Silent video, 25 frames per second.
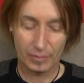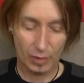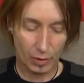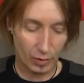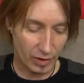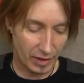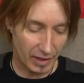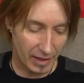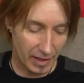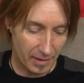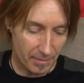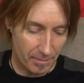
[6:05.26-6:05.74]

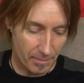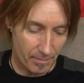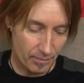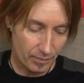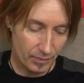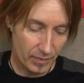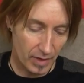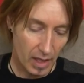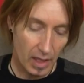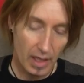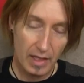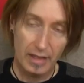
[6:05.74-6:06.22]
Okay,
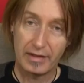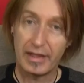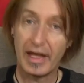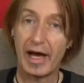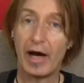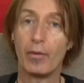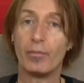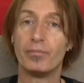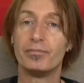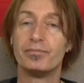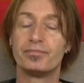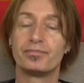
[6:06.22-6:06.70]

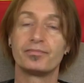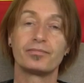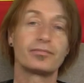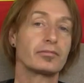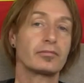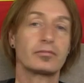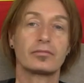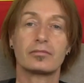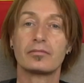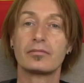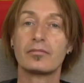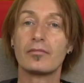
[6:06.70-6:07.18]
now,
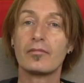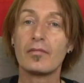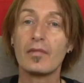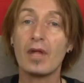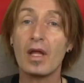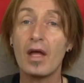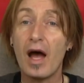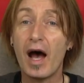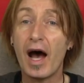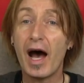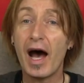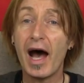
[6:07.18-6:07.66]

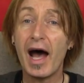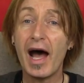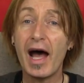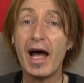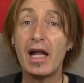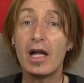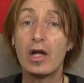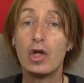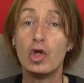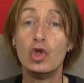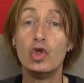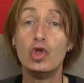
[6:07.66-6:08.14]

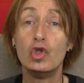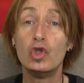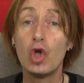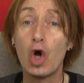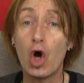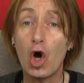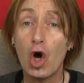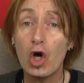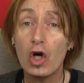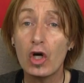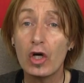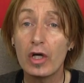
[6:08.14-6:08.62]

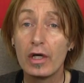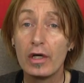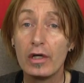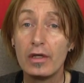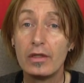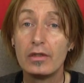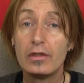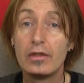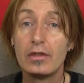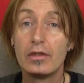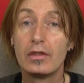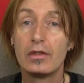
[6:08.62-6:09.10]

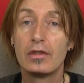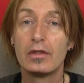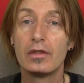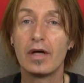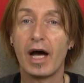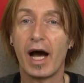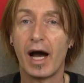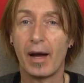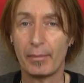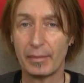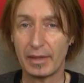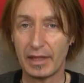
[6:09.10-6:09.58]

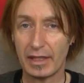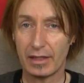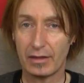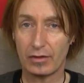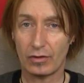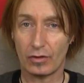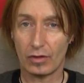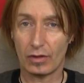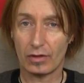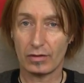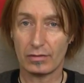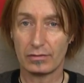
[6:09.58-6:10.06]

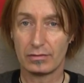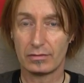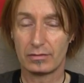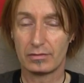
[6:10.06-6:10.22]
alojamiento.